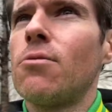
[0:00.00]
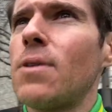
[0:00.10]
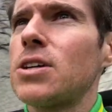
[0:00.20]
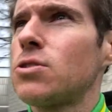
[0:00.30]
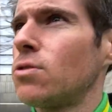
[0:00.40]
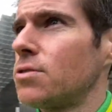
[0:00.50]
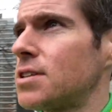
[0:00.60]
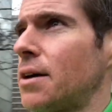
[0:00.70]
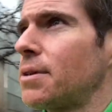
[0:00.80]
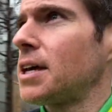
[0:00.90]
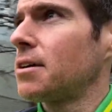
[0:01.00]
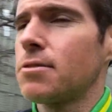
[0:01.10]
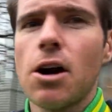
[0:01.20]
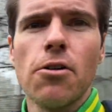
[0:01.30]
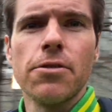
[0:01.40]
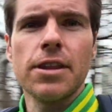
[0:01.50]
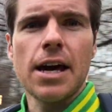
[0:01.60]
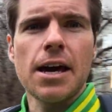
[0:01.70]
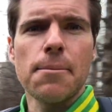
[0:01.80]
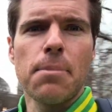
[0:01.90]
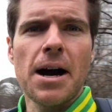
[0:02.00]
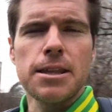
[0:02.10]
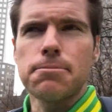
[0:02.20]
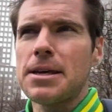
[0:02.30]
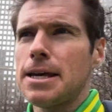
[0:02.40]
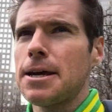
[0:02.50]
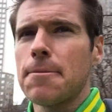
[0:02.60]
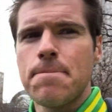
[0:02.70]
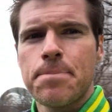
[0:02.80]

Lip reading: restaurant or something over there by the pier.